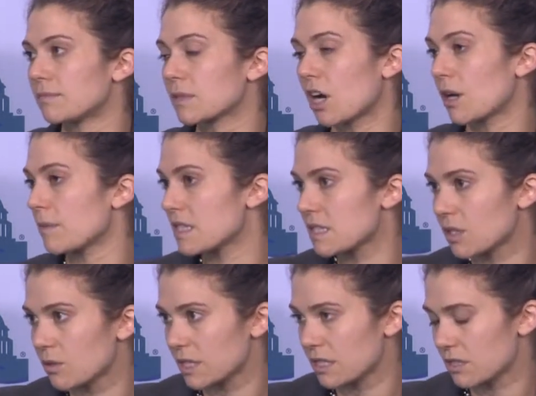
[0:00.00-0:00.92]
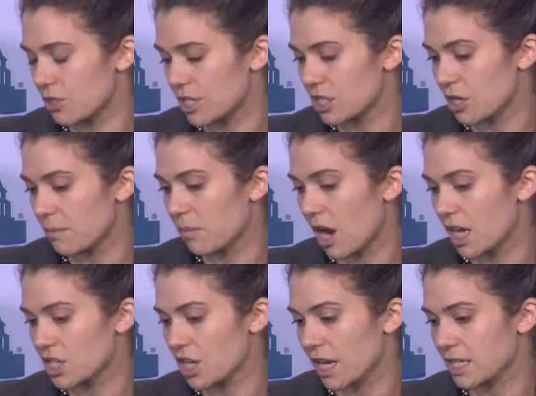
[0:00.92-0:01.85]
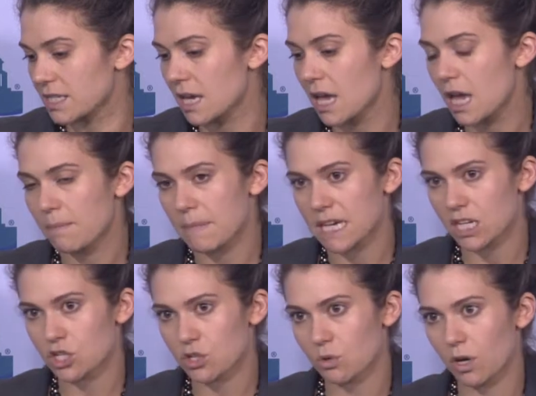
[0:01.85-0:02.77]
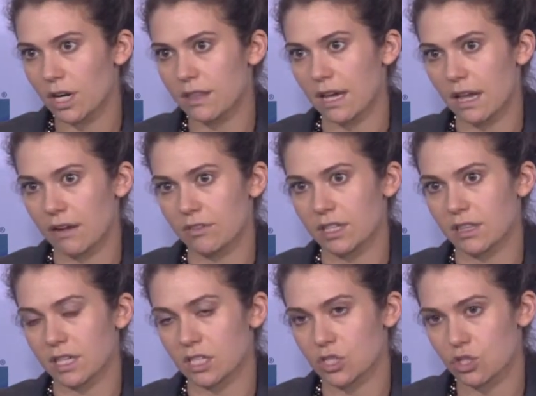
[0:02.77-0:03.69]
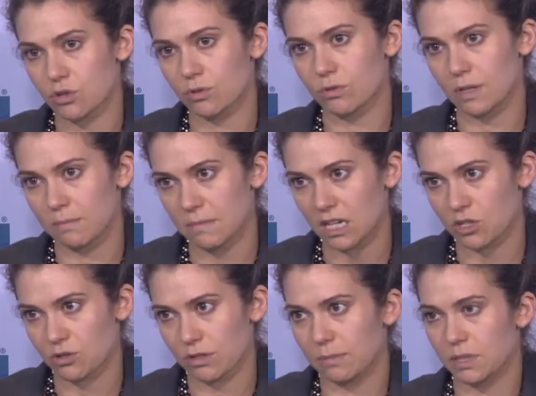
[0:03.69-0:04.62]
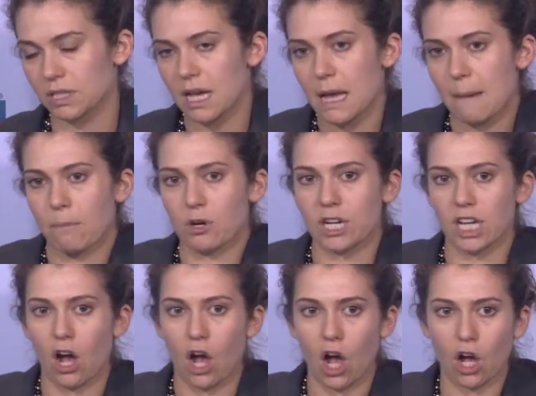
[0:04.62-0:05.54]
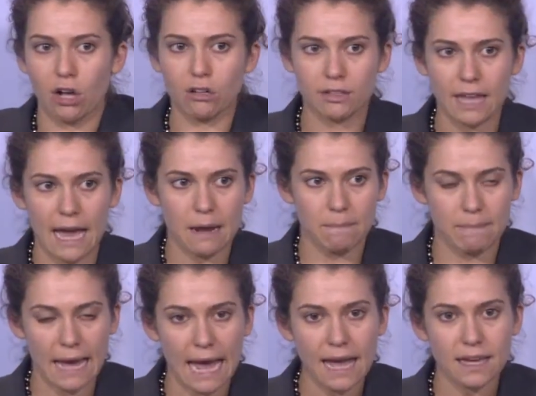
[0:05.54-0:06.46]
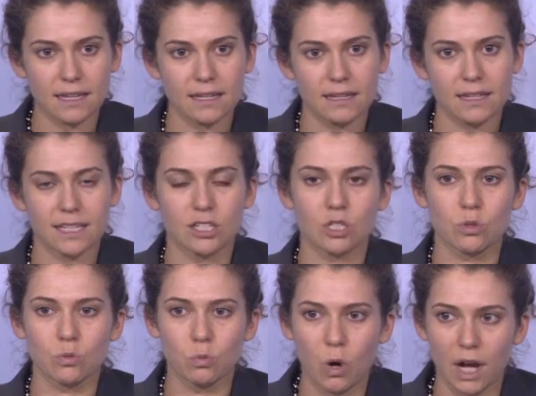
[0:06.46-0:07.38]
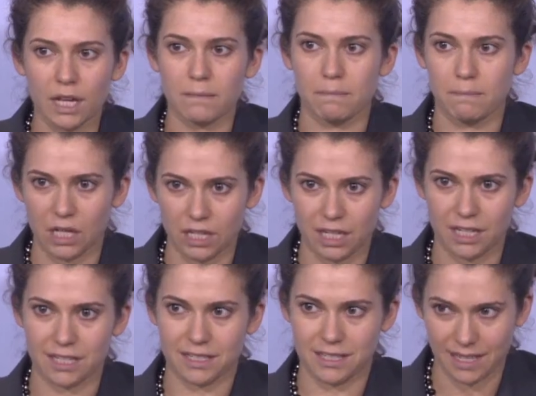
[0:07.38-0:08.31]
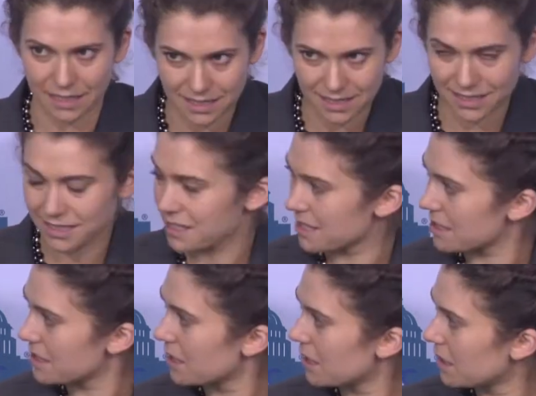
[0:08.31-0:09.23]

carbon sequestration projects, make sure that everything is true and measurable, bring all that back into one marketing sentence.